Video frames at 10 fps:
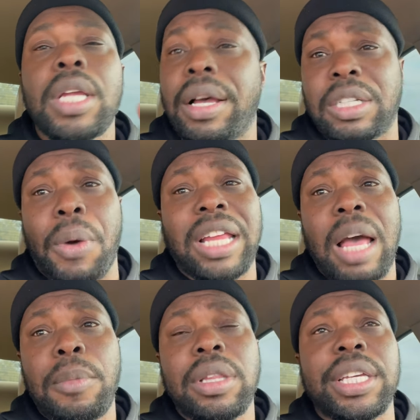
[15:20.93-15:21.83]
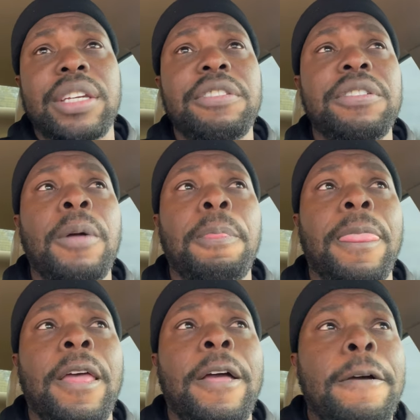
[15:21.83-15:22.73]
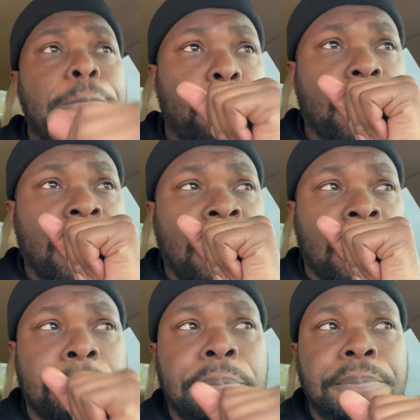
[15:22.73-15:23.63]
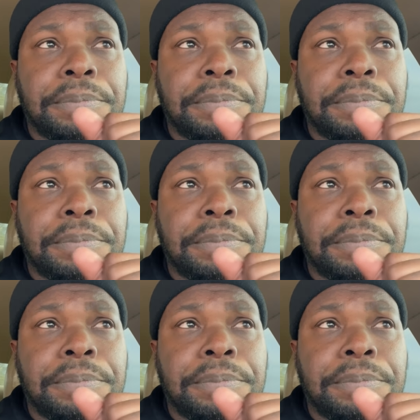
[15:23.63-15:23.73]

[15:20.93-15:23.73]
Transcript: I said, right now I'm on leave. And